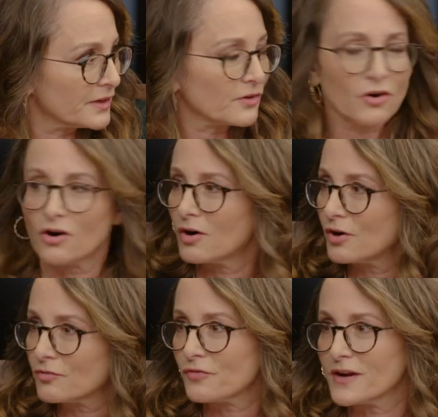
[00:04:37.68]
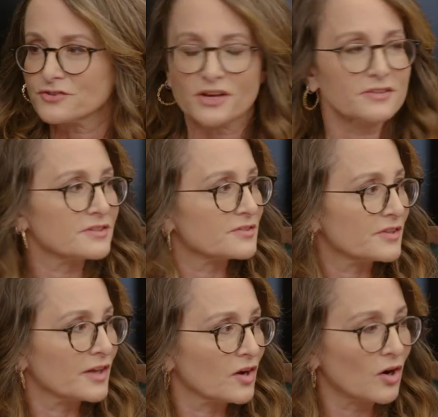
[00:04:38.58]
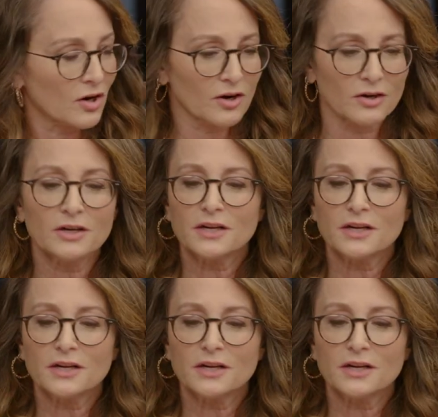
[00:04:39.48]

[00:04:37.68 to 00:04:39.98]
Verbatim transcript: There are franchises that are,